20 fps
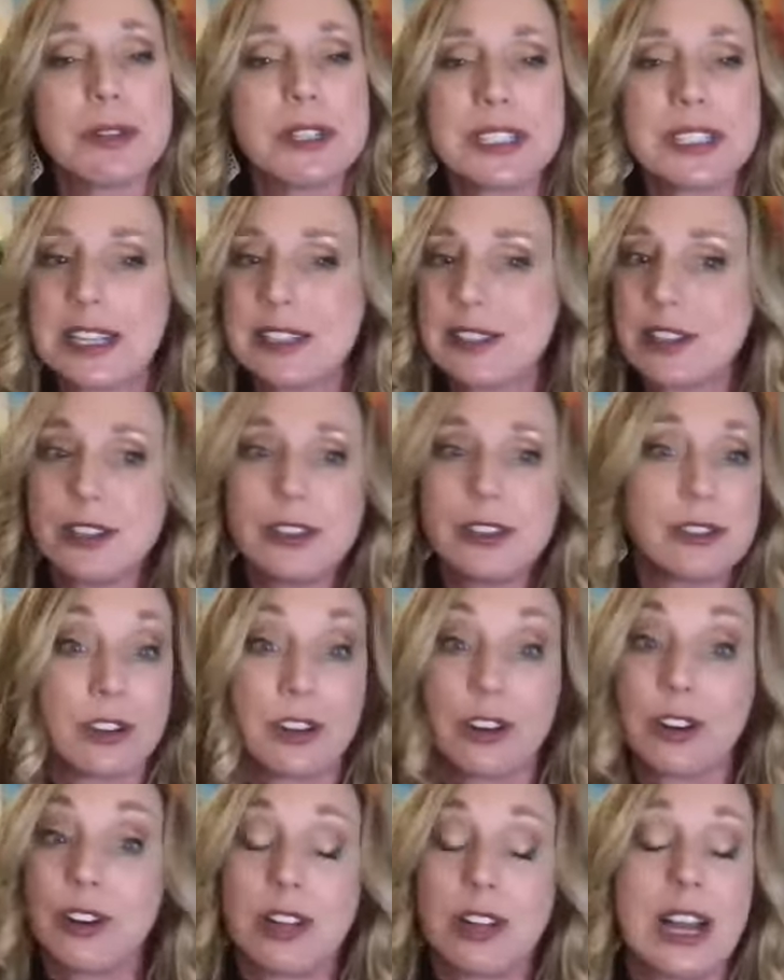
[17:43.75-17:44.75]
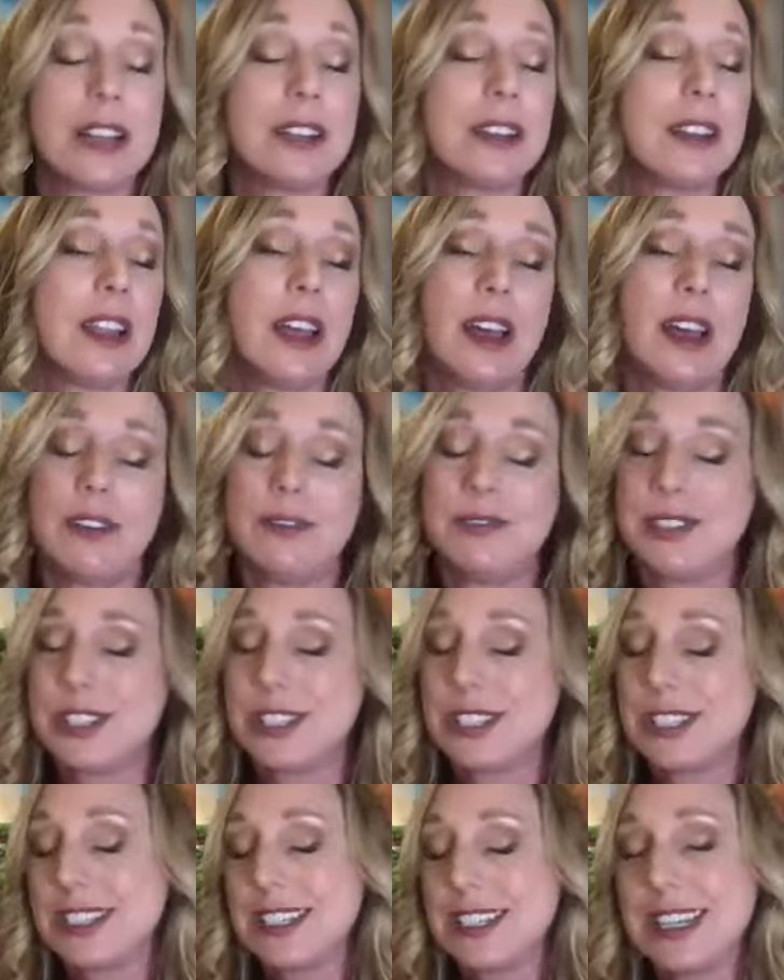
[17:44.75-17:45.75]
Because as a little girl, I loved
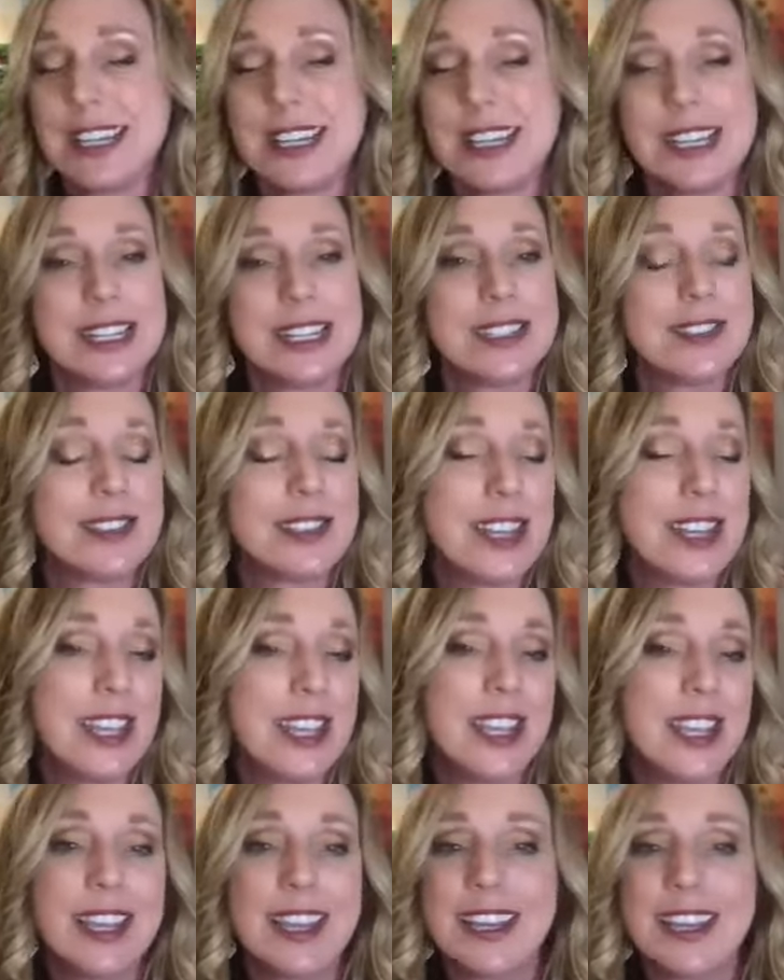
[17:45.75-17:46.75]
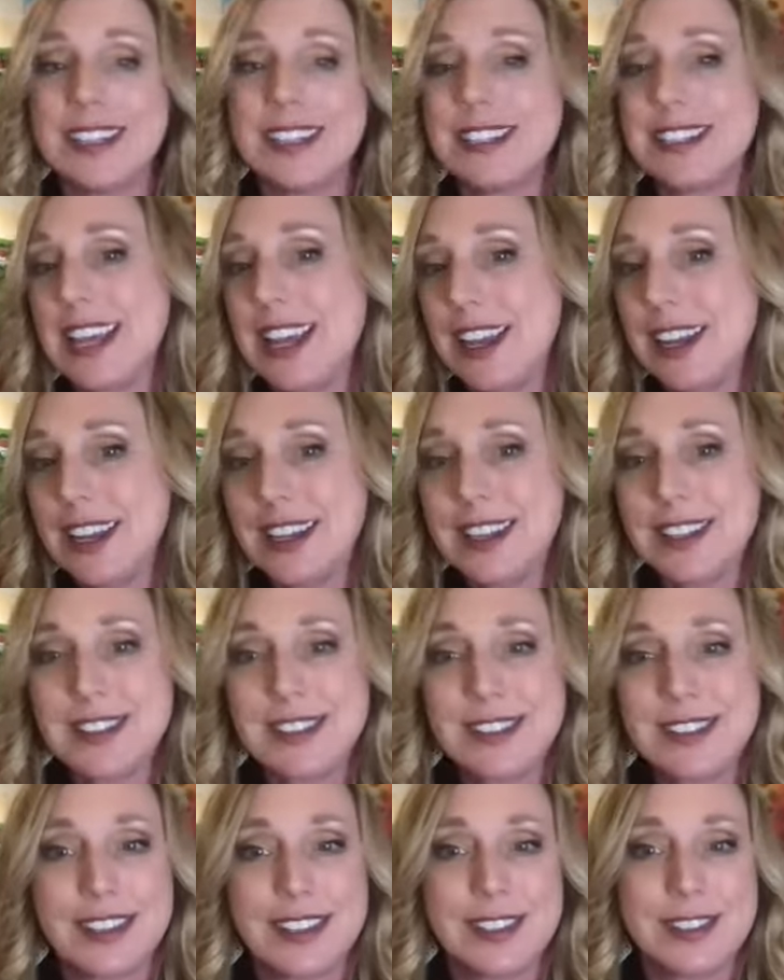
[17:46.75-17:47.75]
to sing and
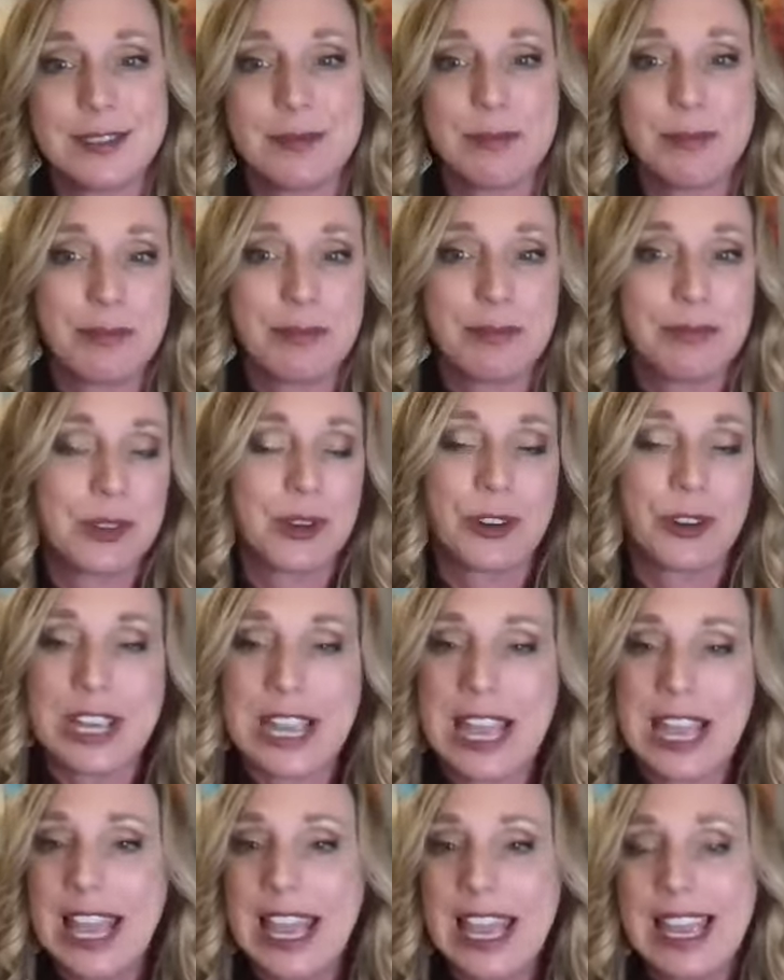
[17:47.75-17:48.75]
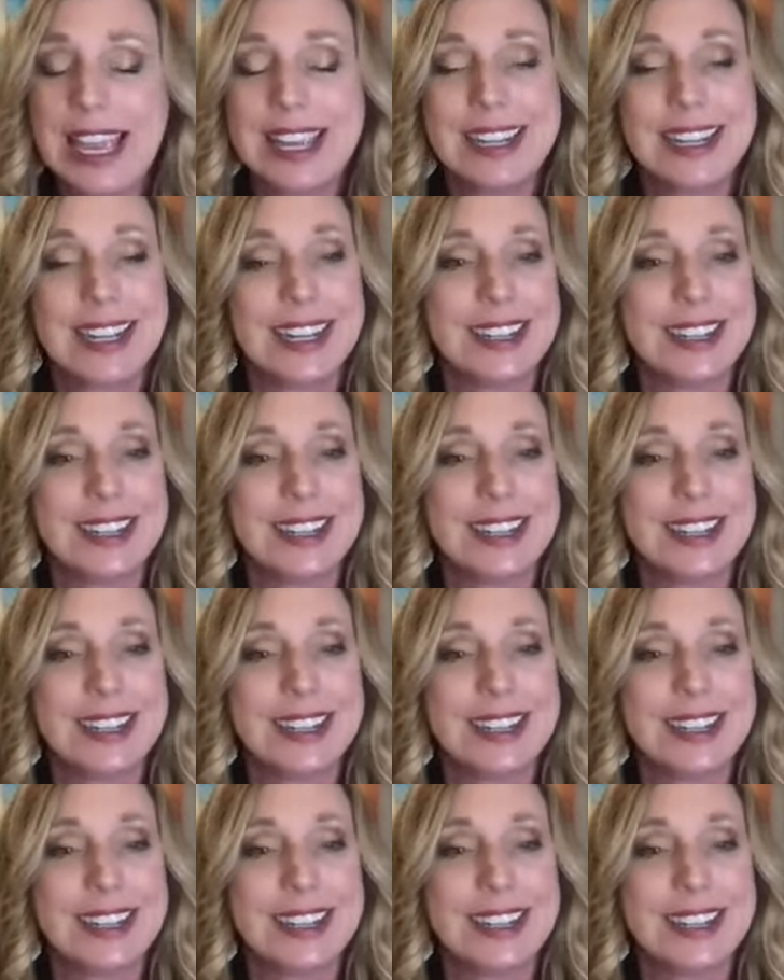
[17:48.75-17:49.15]
dance and create.